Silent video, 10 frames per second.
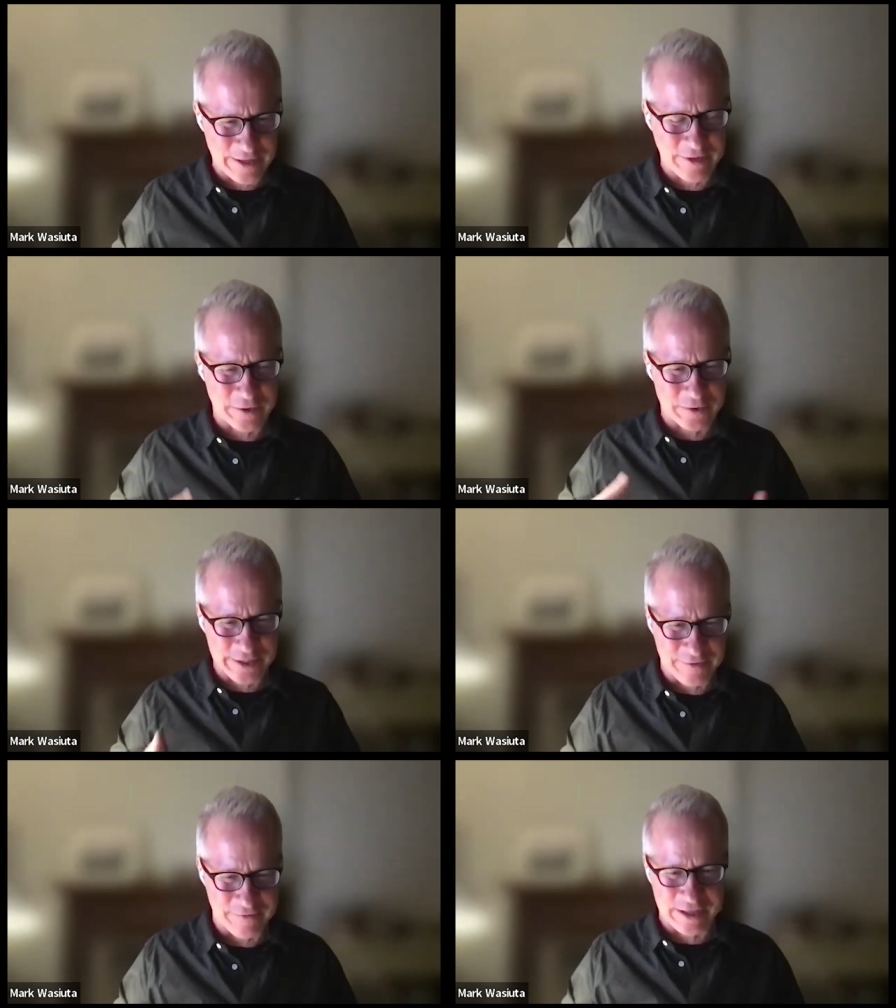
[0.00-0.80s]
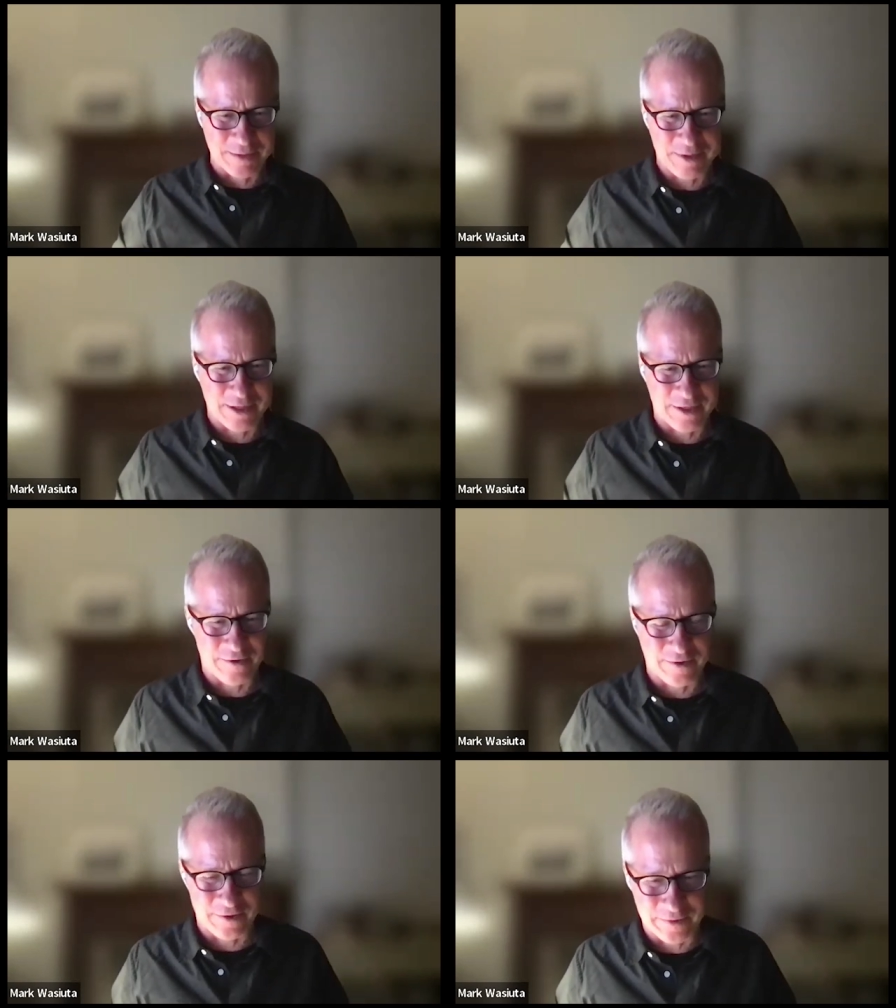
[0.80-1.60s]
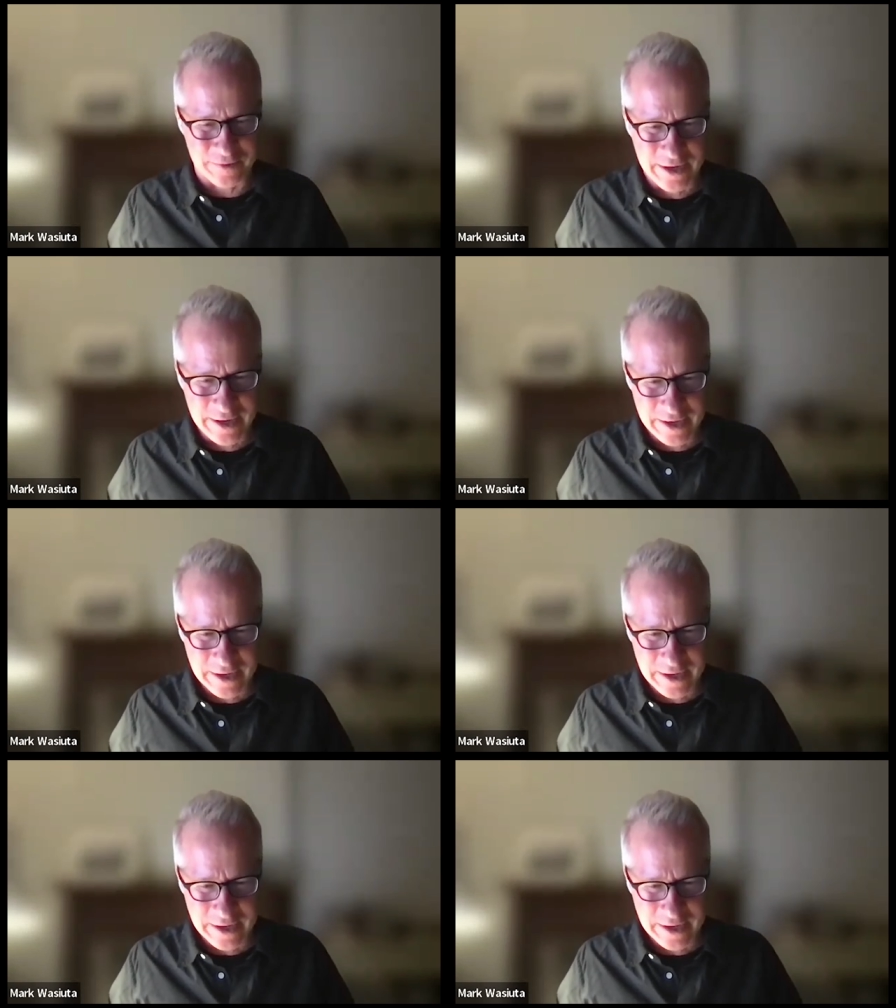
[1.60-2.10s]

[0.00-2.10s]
way of not only developing your own